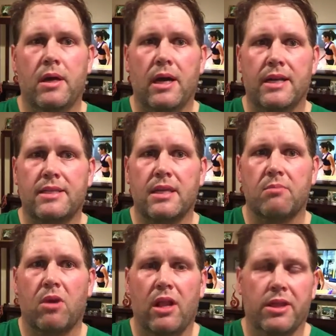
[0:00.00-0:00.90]
I'd say
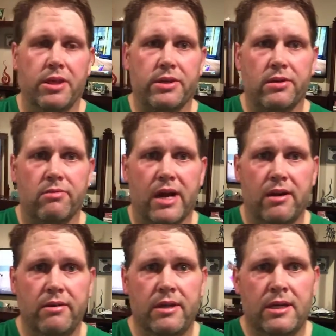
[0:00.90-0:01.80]
probably the 3rd
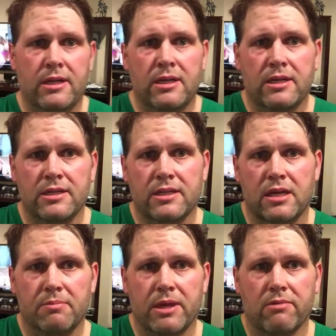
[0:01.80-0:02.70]
round is going
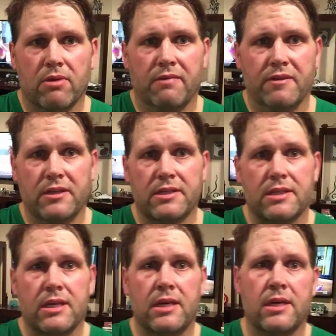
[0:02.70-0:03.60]
to be the
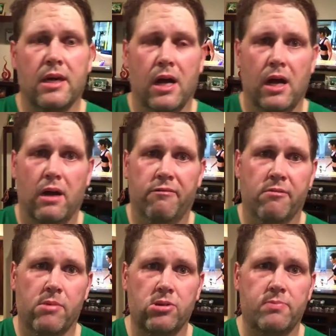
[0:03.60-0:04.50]
roughest for
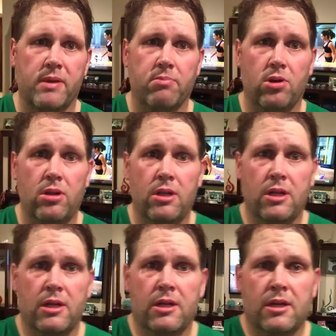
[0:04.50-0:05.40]
most people.
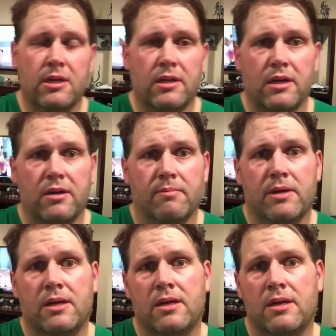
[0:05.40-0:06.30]

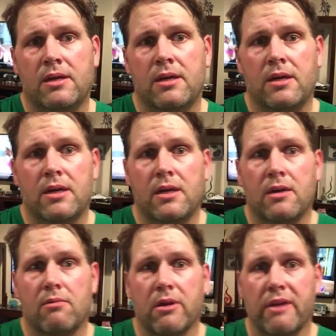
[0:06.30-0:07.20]

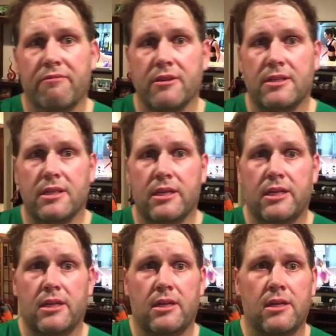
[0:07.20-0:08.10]
When I first did
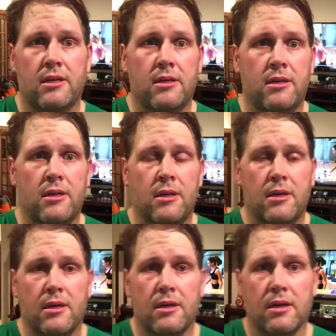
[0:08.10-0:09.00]
it,
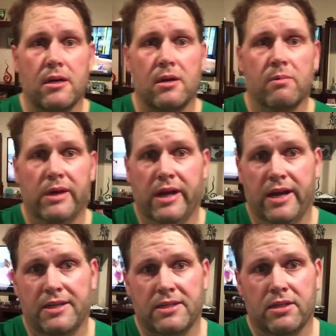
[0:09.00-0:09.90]
and I
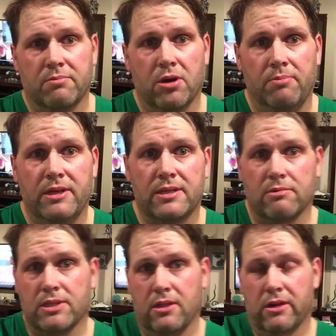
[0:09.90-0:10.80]
had to do the burpees, I
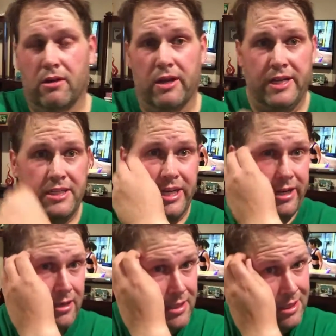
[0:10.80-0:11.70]
was literally in
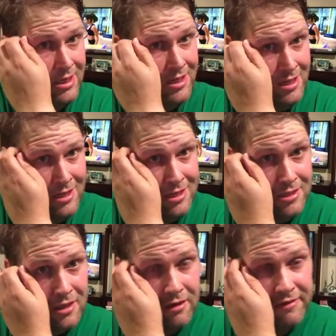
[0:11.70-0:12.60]
tears.
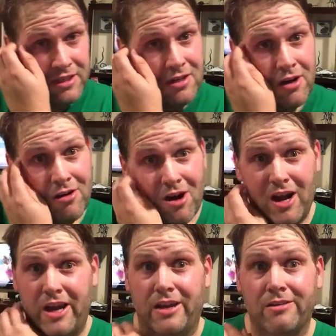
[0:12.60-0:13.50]
So if you start
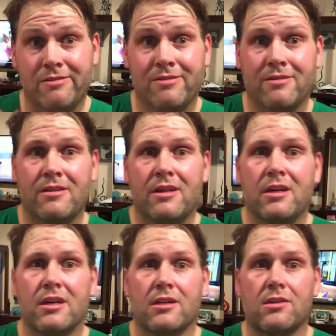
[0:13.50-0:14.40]
crying,
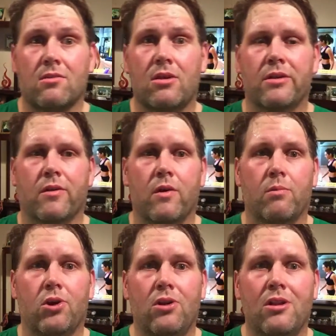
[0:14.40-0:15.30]
it's sort of
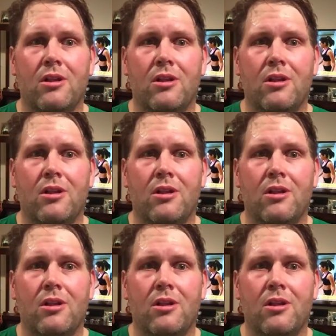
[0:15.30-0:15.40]
normal,